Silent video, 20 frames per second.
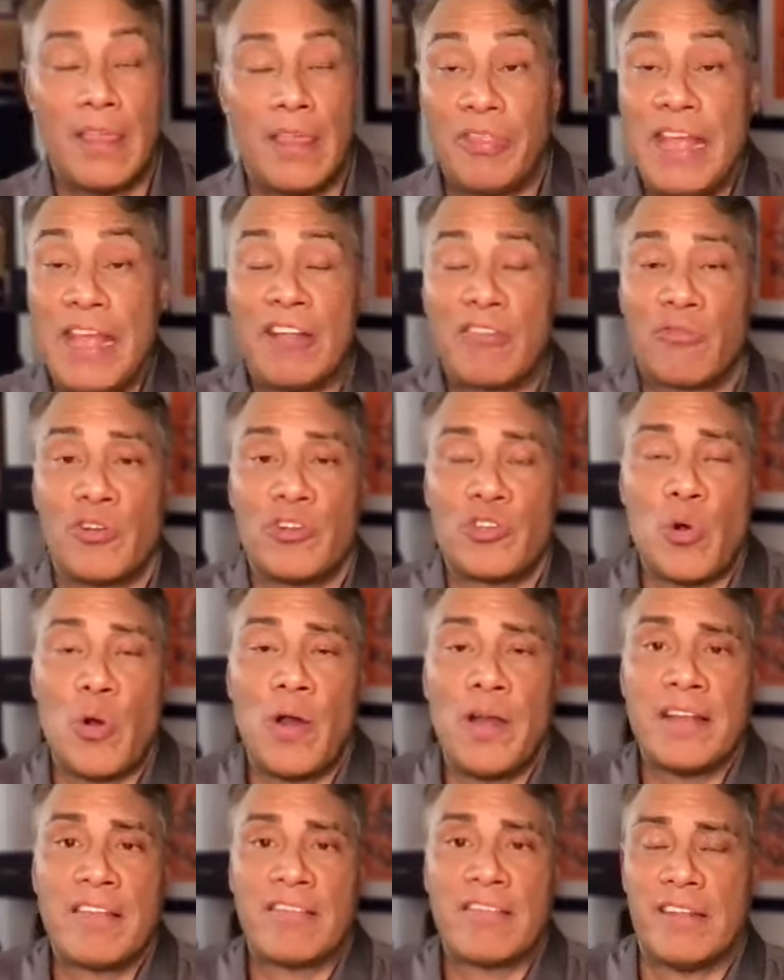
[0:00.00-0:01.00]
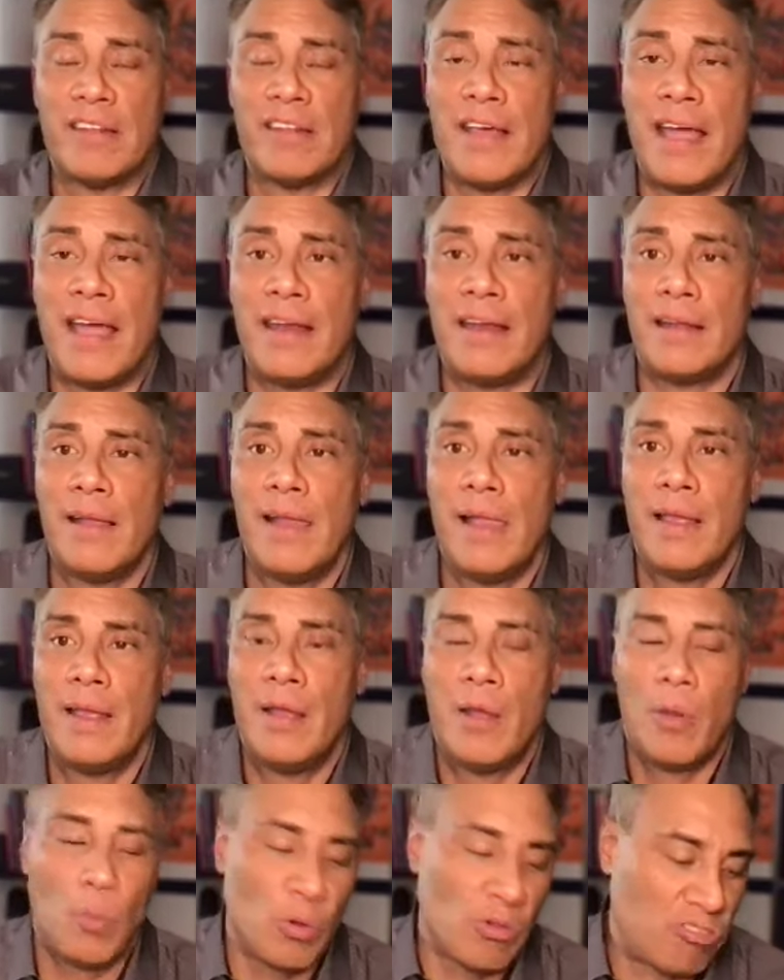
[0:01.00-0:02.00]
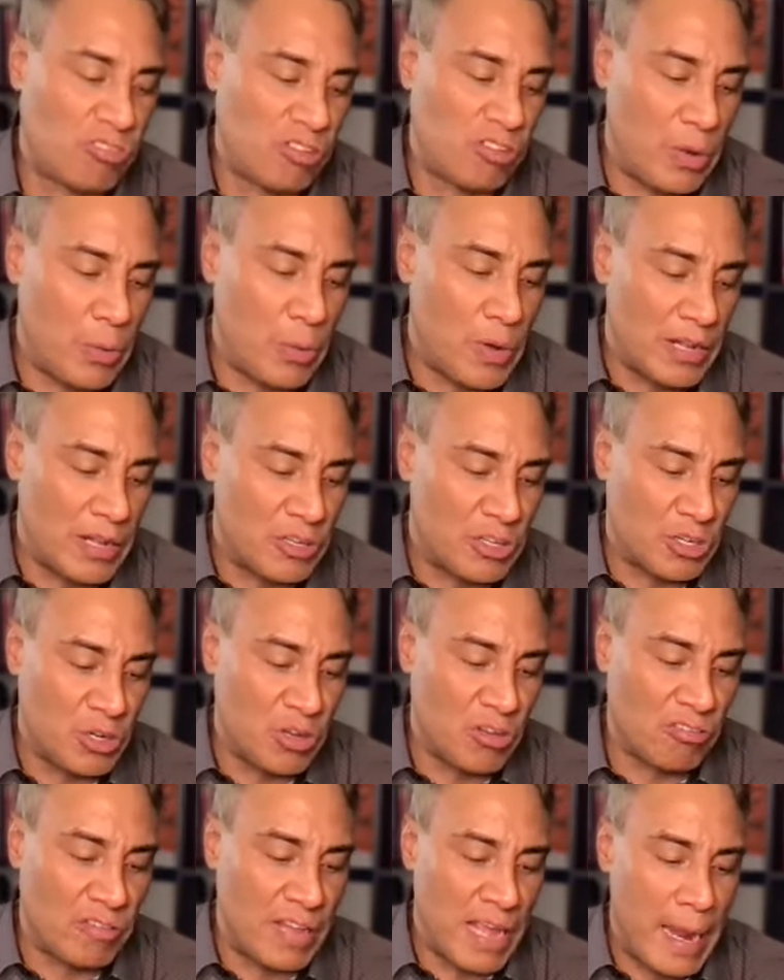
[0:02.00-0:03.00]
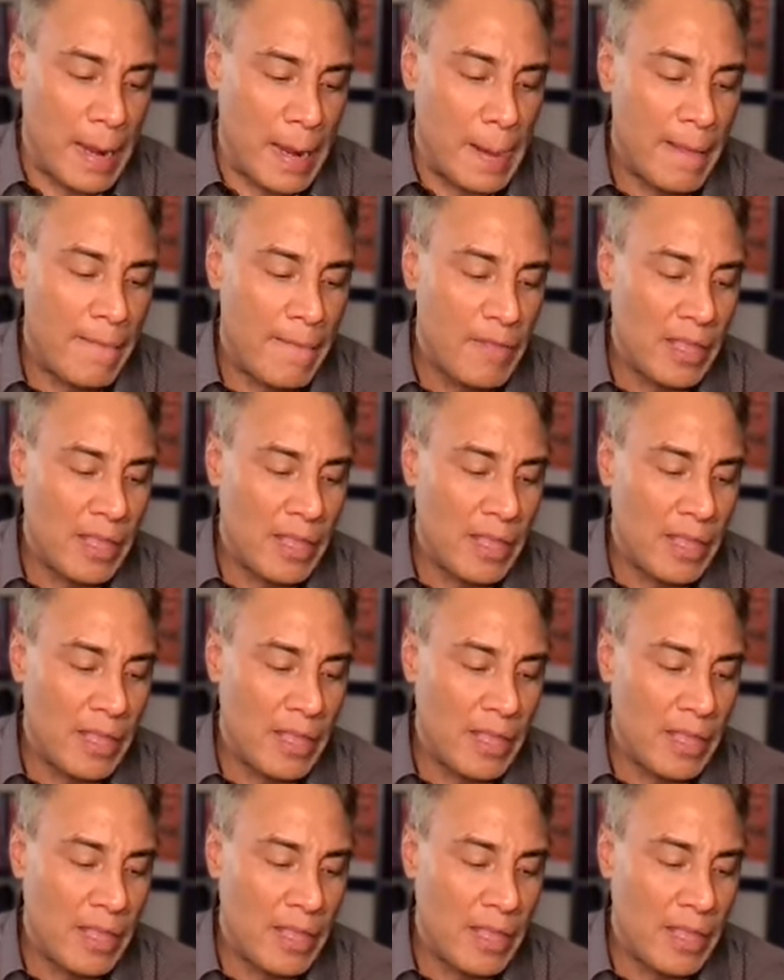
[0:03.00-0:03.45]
thanks for joining us tonight. We'll see you on Tuesday.